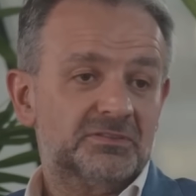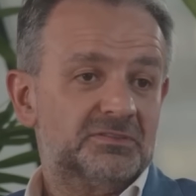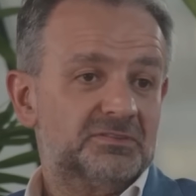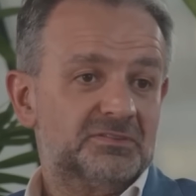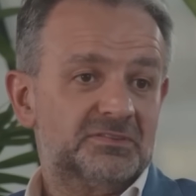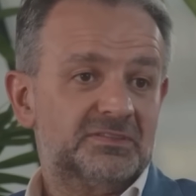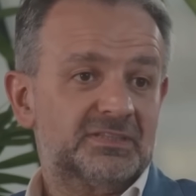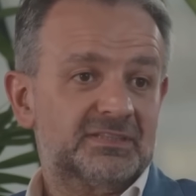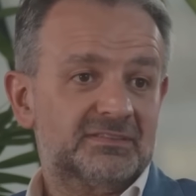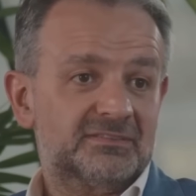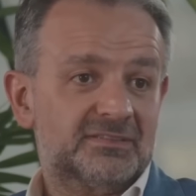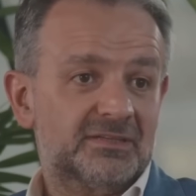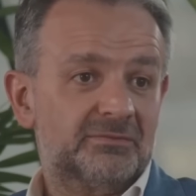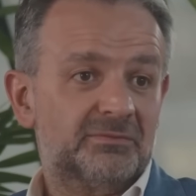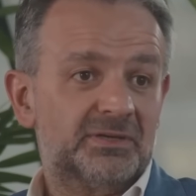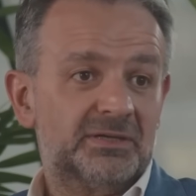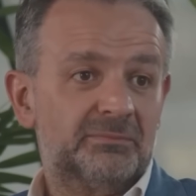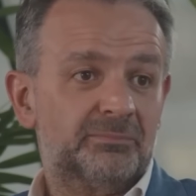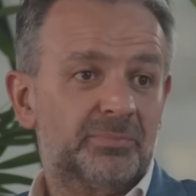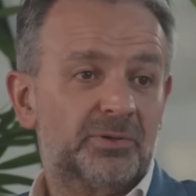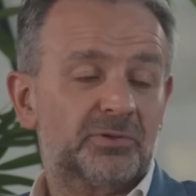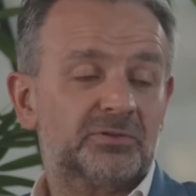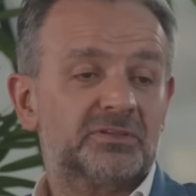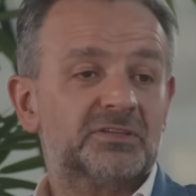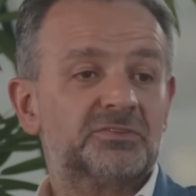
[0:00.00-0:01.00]
This is extremely
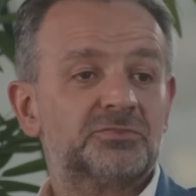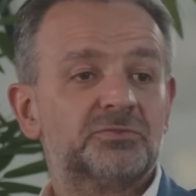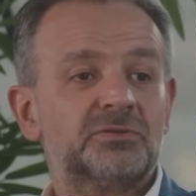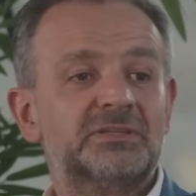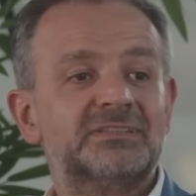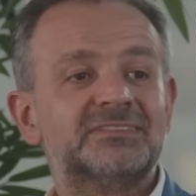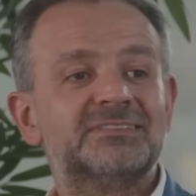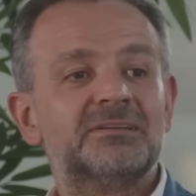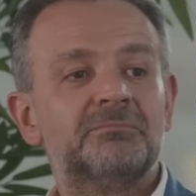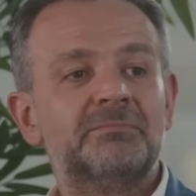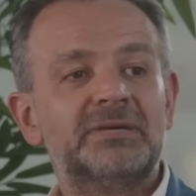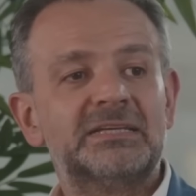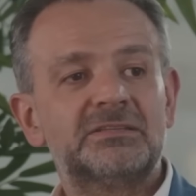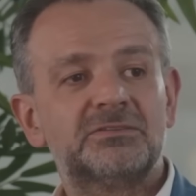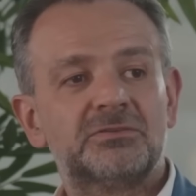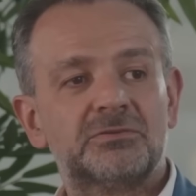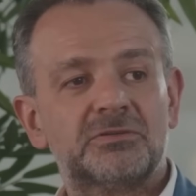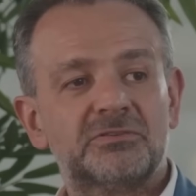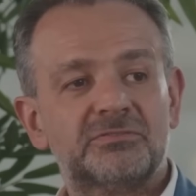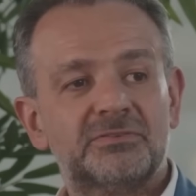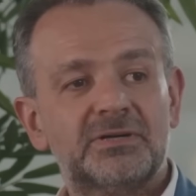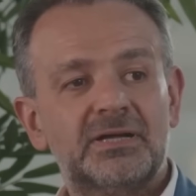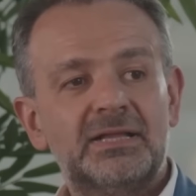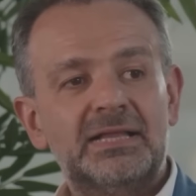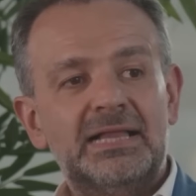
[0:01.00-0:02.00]
important. So it's a matter
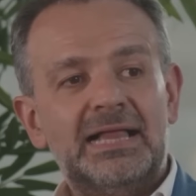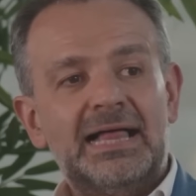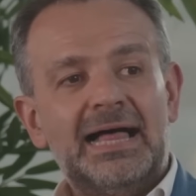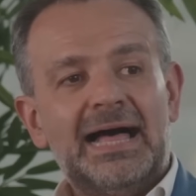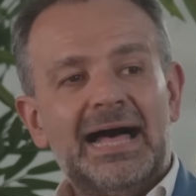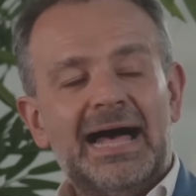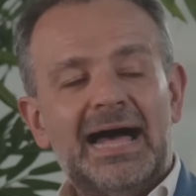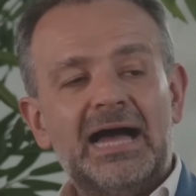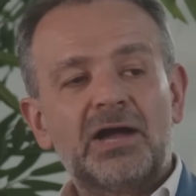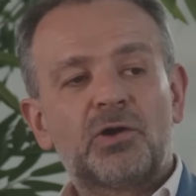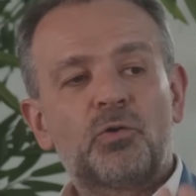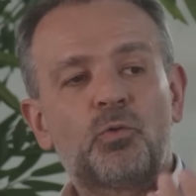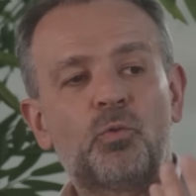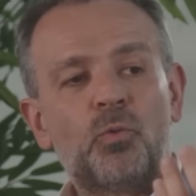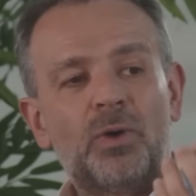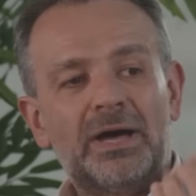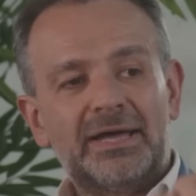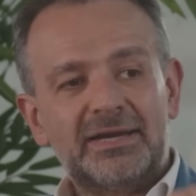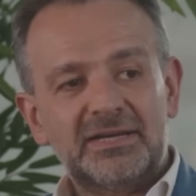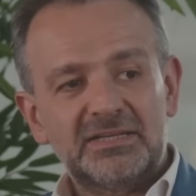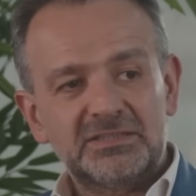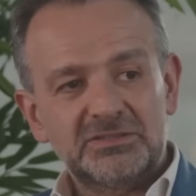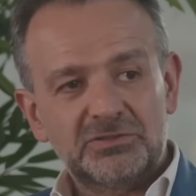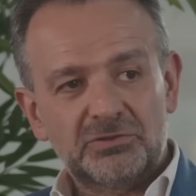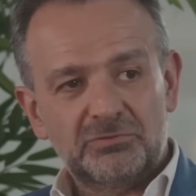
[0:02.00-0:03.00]
of
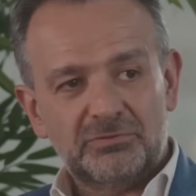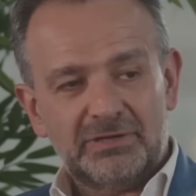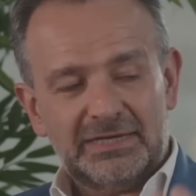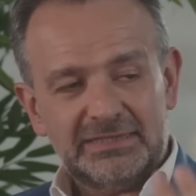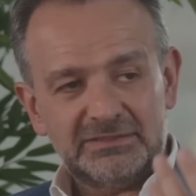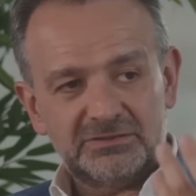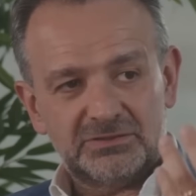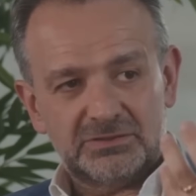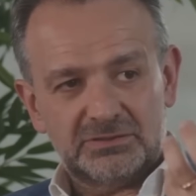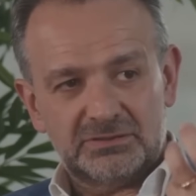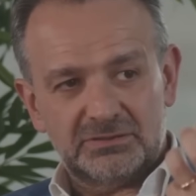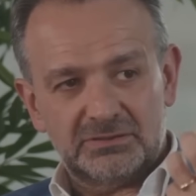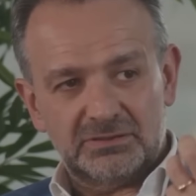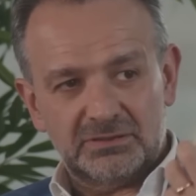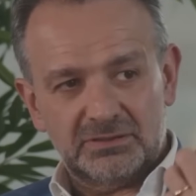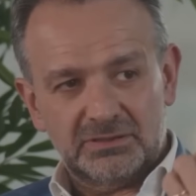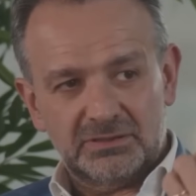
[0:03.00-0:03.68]
acquiring the right